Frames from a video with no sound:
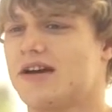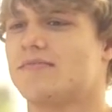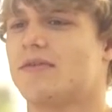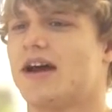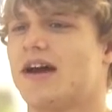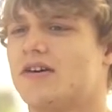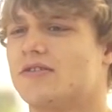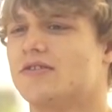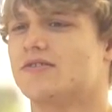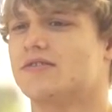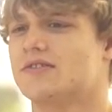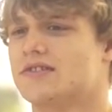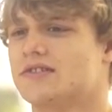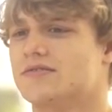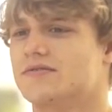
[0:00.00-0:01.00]
I'm out
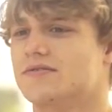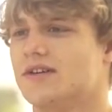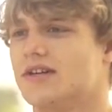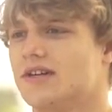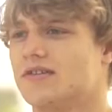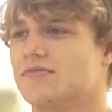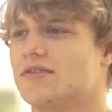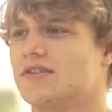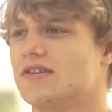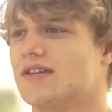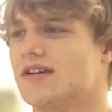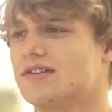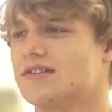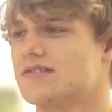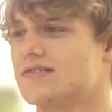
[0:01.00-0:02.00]
to anyone
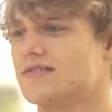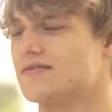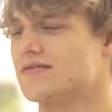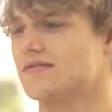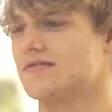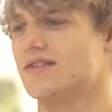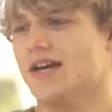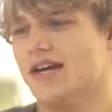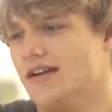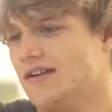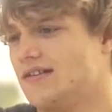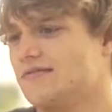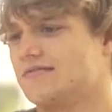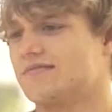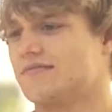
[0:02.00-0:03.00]
that's that
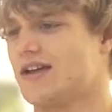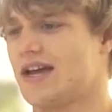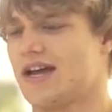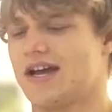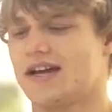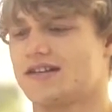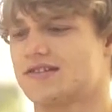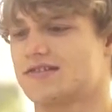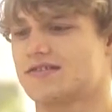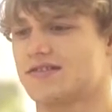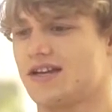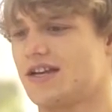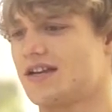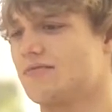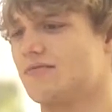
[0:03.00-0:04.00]
right. asks
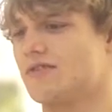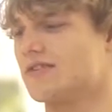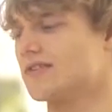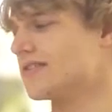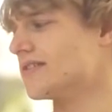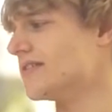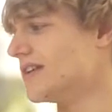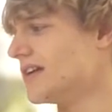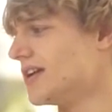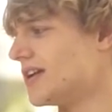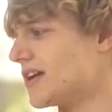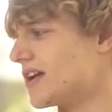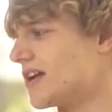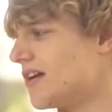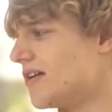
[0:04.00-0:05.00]
anyone.
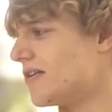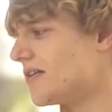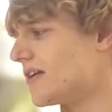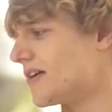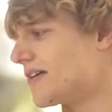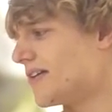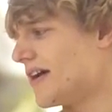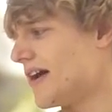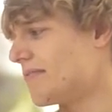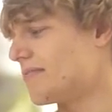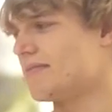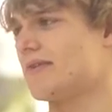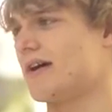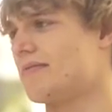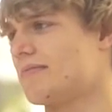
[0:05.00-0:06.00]
You know,
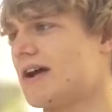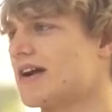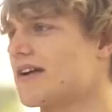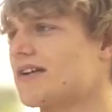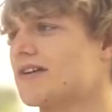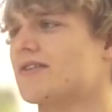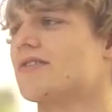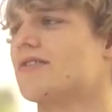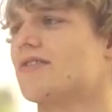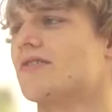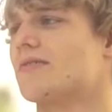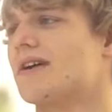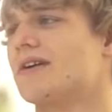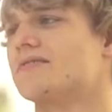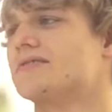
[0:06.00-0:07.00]
I'm I'm not gonna go
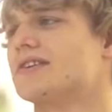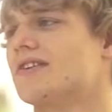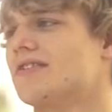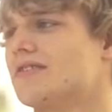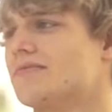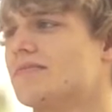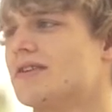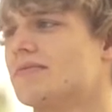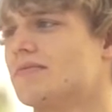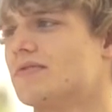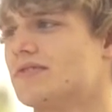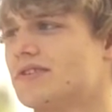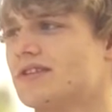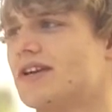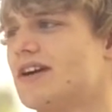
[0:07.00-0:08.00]
around telling
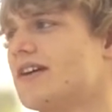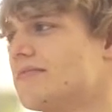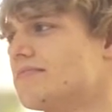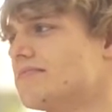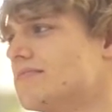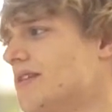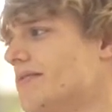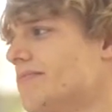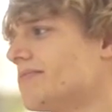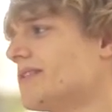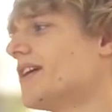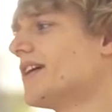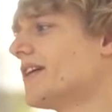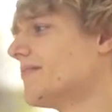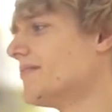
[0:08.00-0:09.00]
people, yeah, I'm I'm
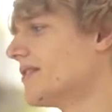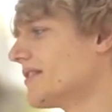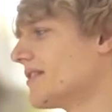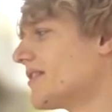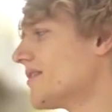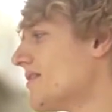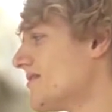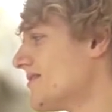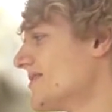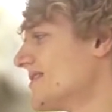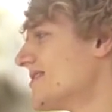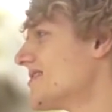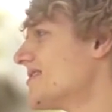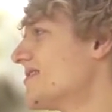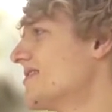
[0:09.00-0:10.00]
gay, but you know,
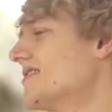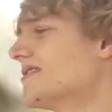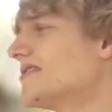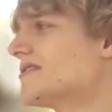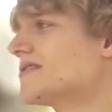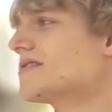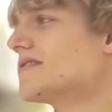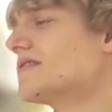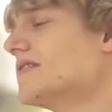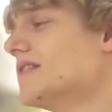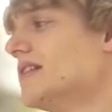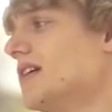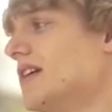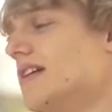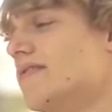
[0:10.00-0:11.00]
it's it's just
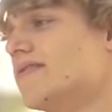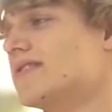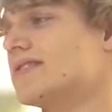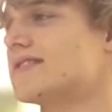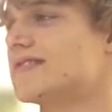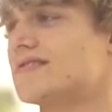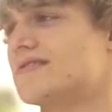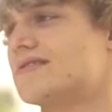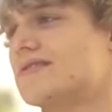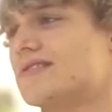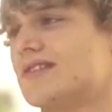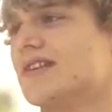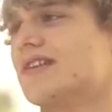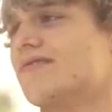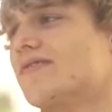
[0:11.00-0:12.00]
if it's
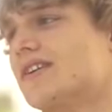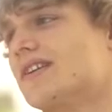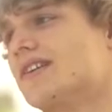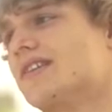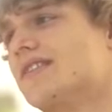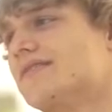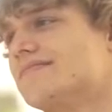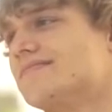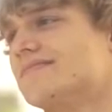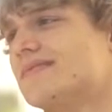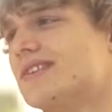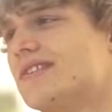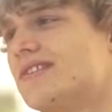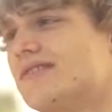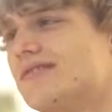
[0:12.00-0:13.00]
significant,
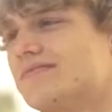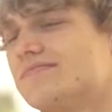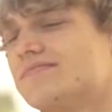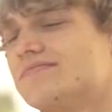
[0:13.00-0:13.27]
you know,